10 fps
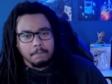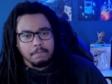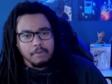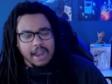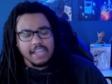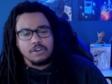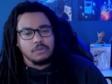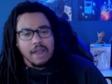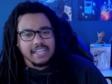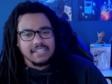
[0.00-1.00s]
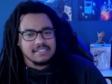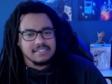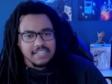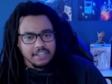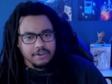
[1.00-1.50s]
Brian or Ryan
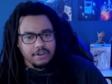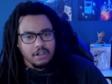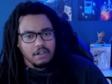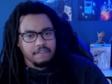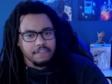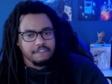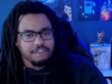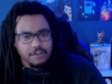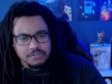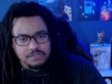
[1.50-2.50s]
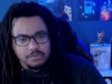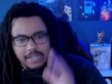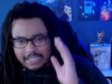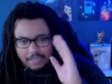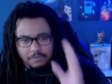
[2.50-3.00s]
Singer on the first one. I
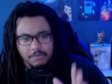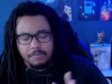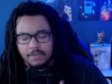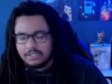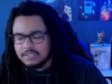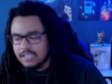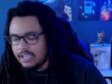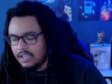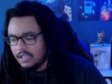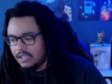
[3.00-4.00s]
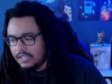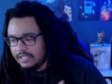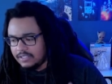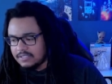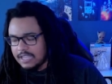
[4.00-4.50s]
can't remember at the at
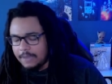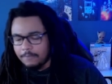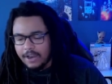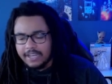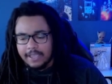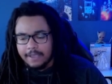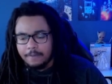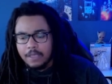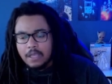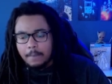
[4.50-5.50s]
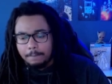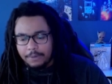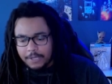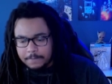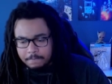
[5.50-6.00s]
this time right now.
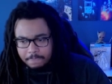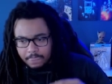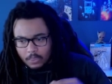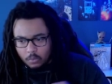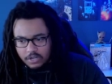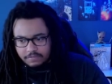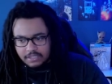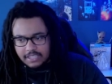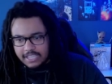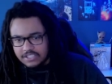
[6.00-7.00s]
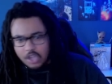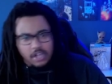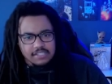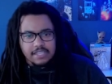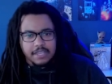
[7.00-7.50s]
But one of the things
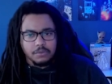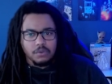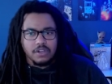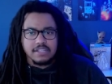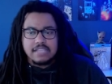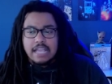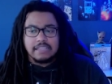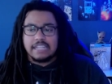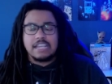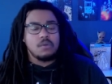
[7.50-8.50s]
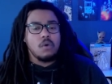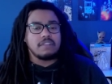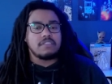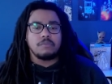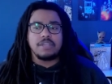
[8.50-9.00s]
on set was they didn't want
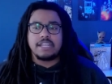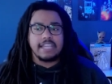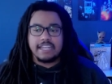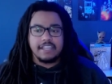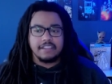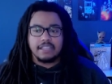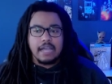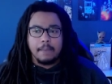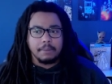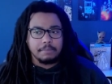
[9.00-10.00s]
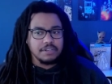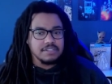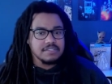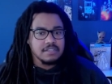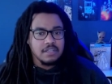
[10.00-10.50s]
them reading any of the comic books.